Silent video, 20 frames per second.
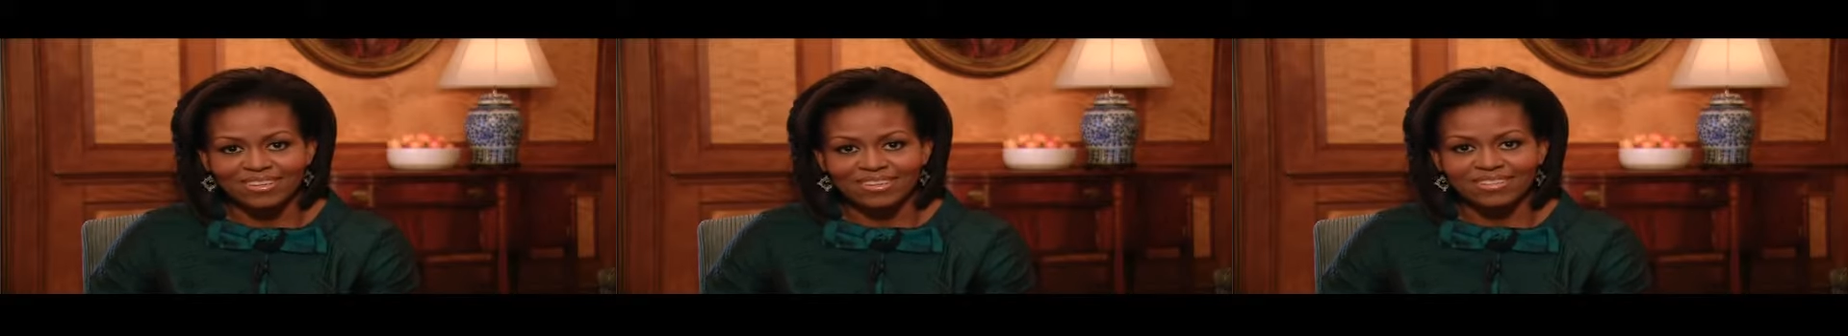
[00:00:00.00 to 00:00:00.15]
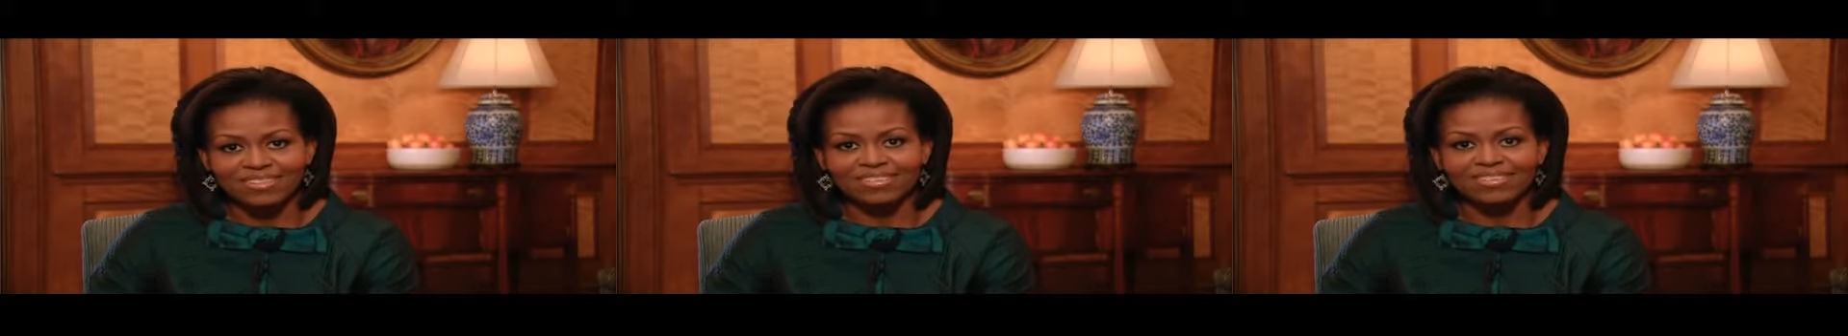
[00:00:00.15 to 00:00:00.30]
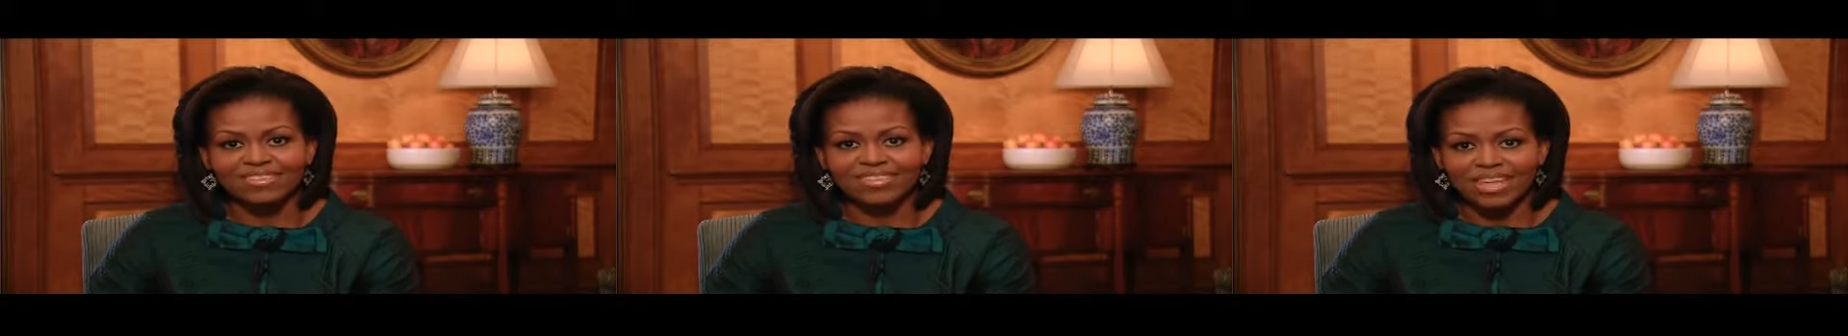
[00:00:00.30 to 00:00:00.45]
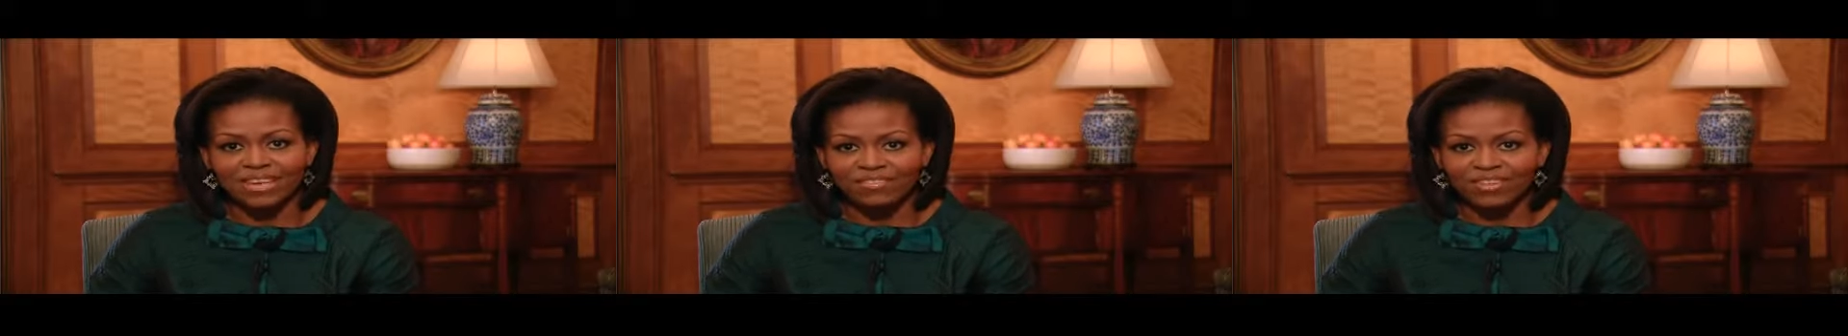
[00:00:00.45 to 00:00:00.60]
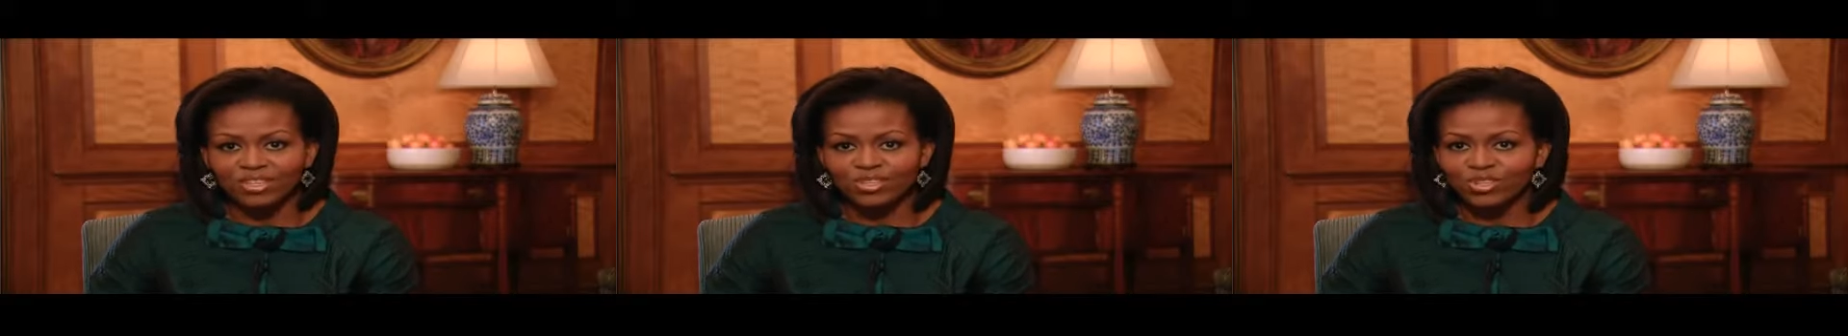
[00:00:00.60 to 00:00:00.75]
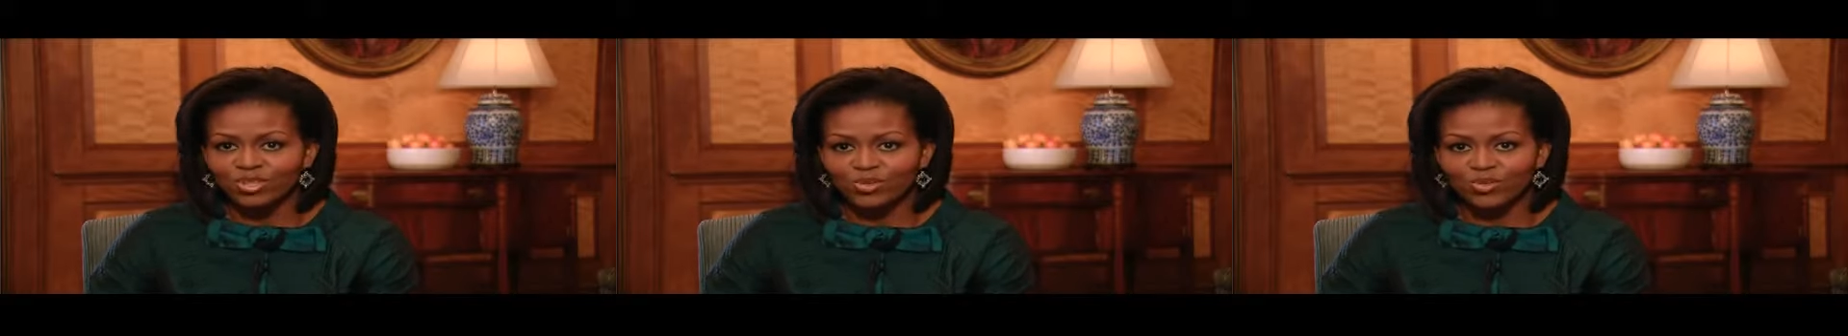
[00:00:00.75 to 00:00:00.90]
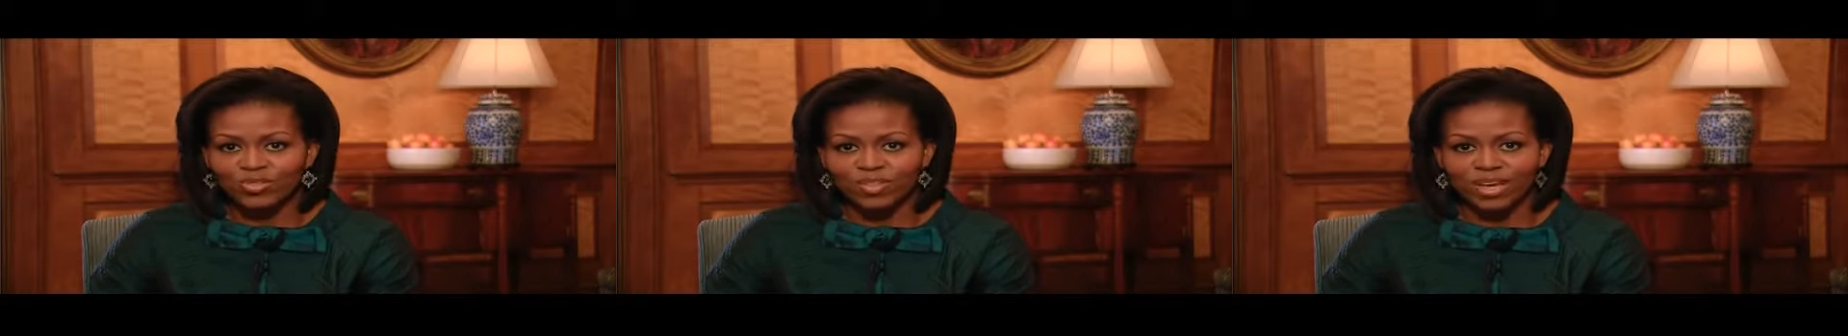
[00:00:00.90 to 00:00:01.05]
the
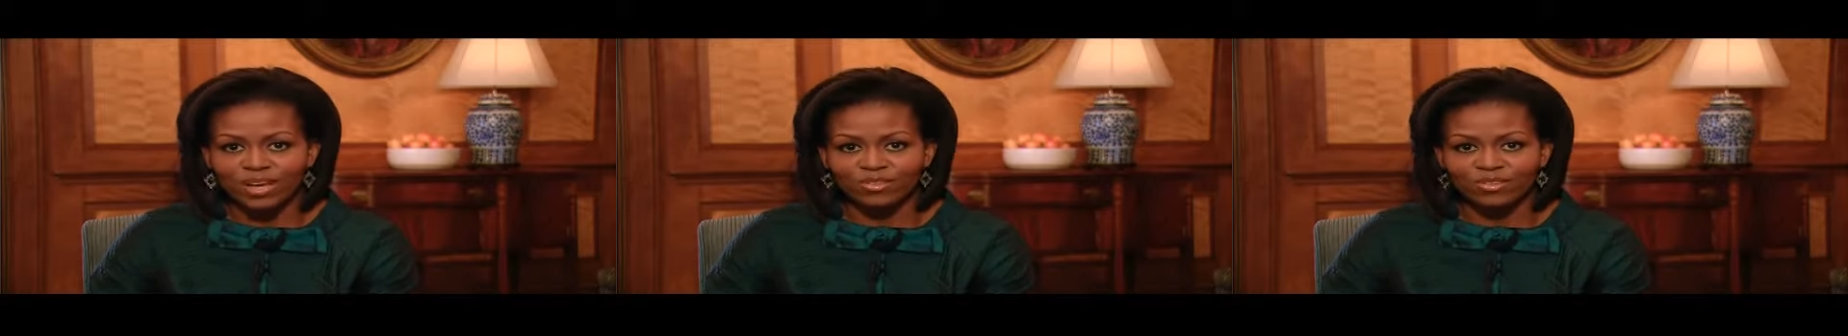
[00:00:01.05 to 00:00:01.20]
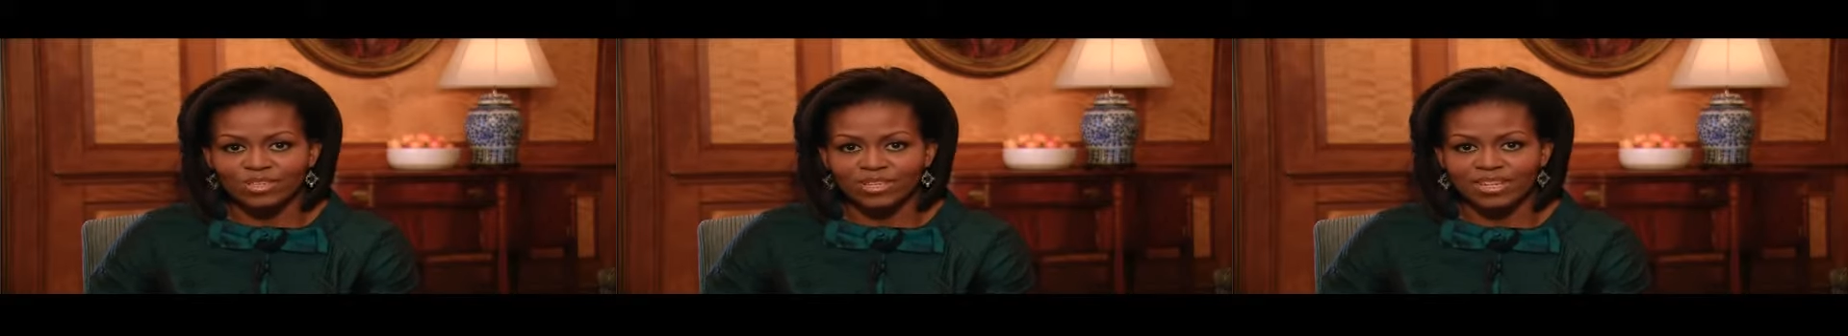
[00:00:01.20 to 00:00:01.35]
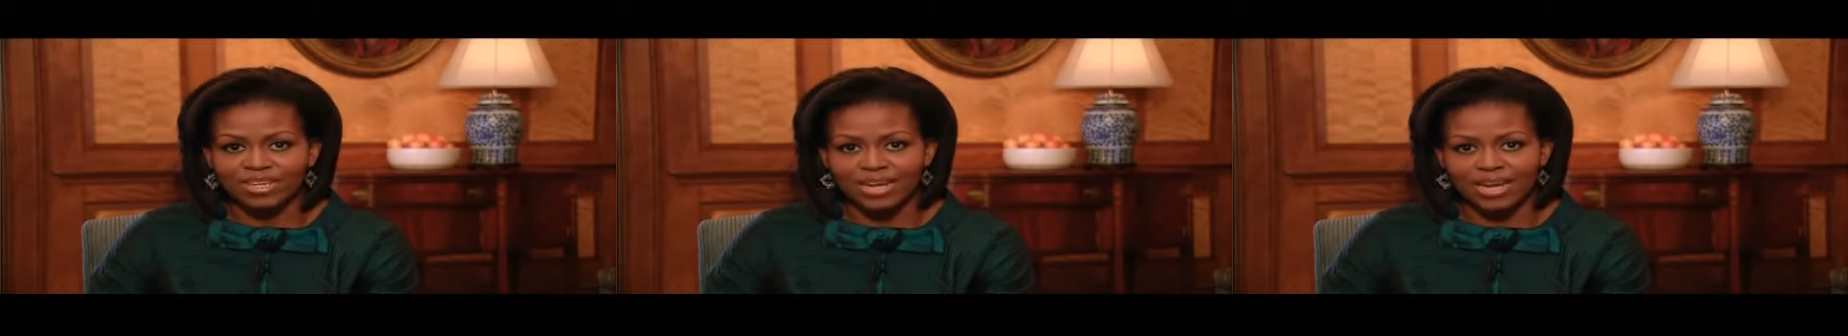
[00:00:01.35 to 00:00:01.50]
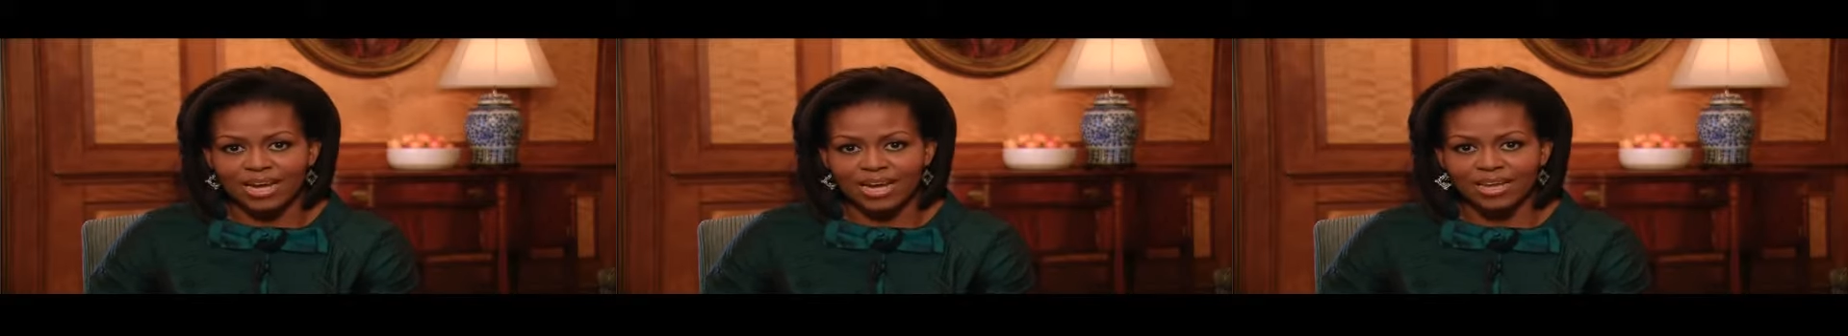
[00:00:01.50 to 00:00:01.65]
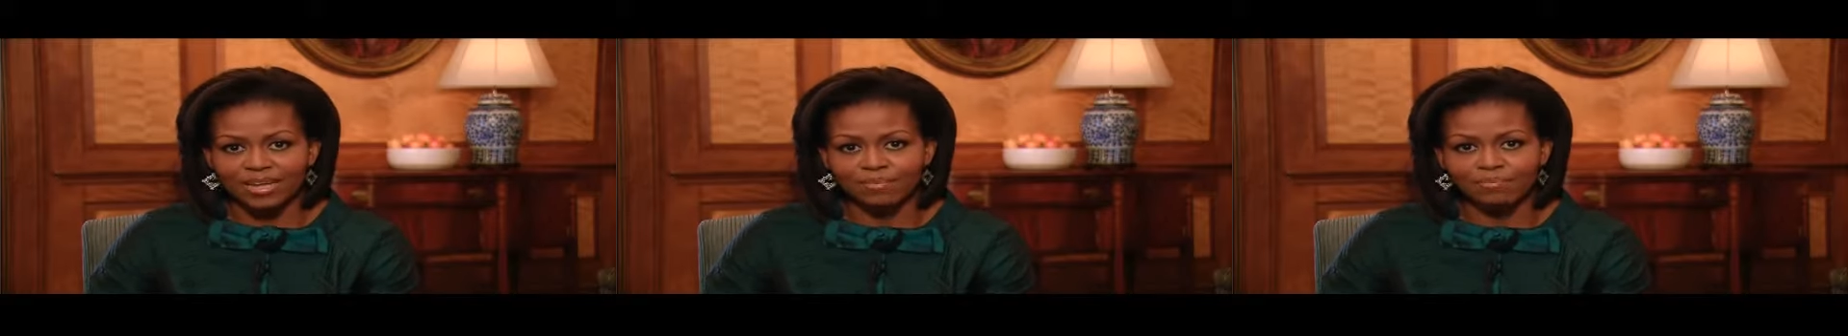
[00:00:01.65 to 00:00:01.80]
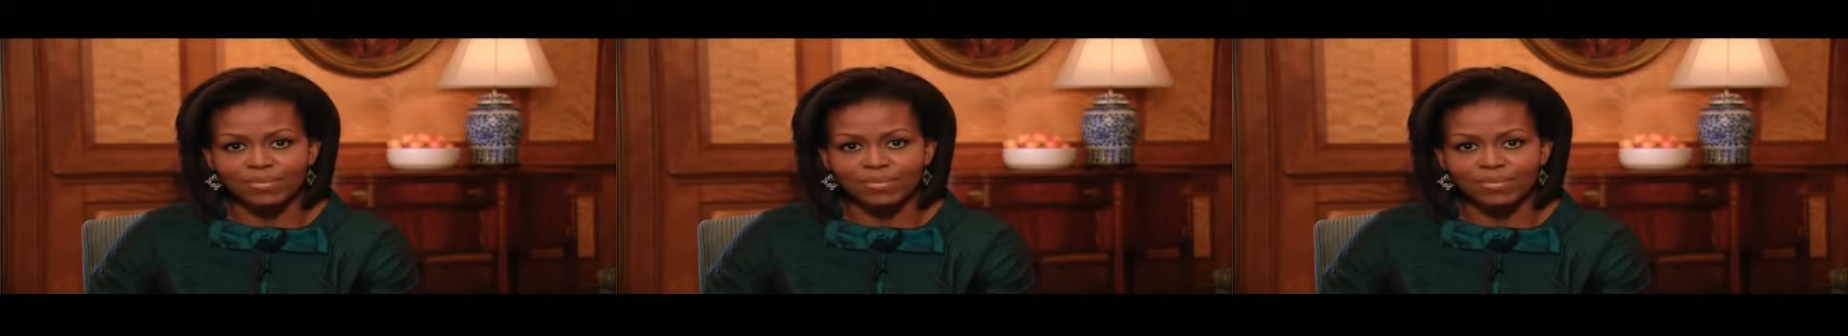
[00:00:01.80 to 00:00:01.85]
7-2009